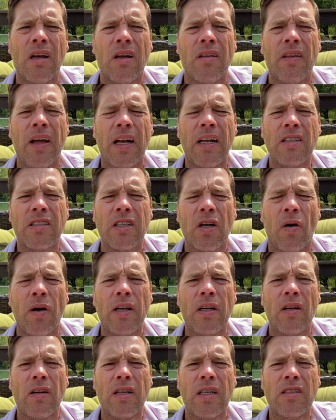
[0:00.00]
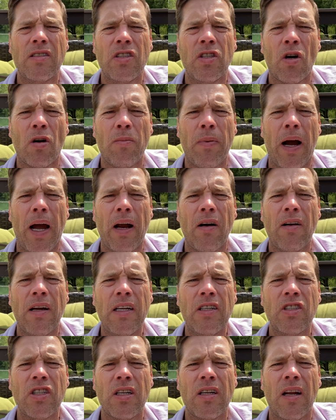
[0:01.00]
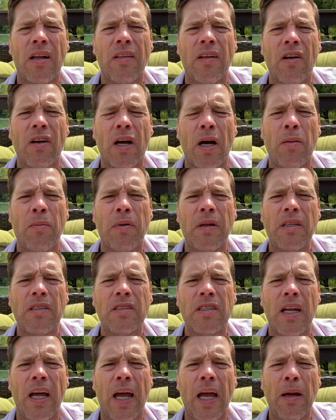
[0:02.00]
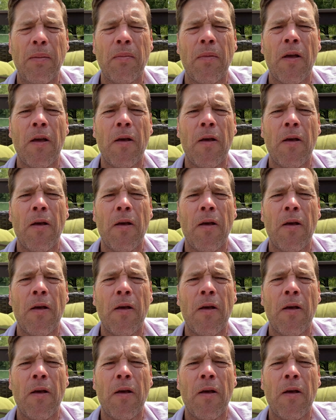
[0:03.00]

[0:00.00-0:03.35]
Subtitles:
then it's going to list your buyer agent and their company's name.